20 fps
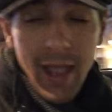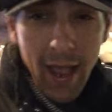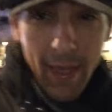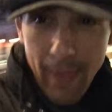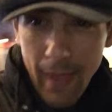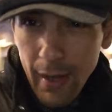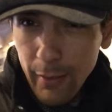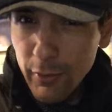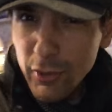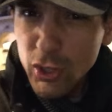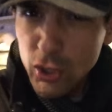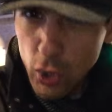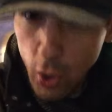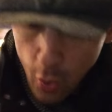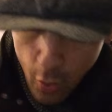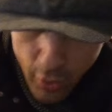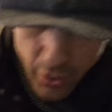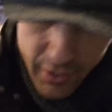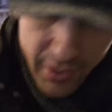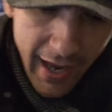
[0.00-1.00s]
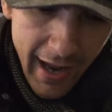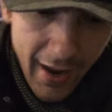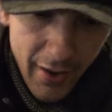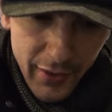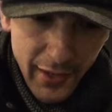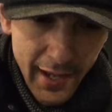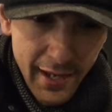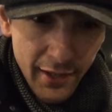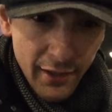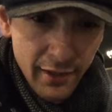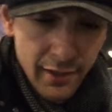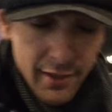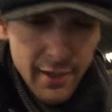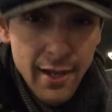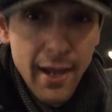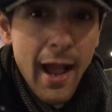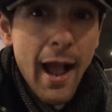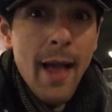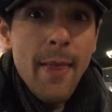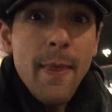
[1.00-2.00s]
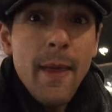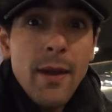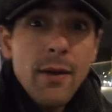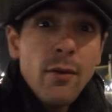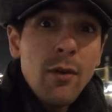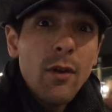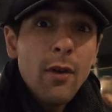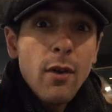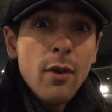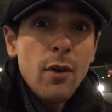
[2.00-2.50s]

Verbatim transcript: And then it was torn down later and then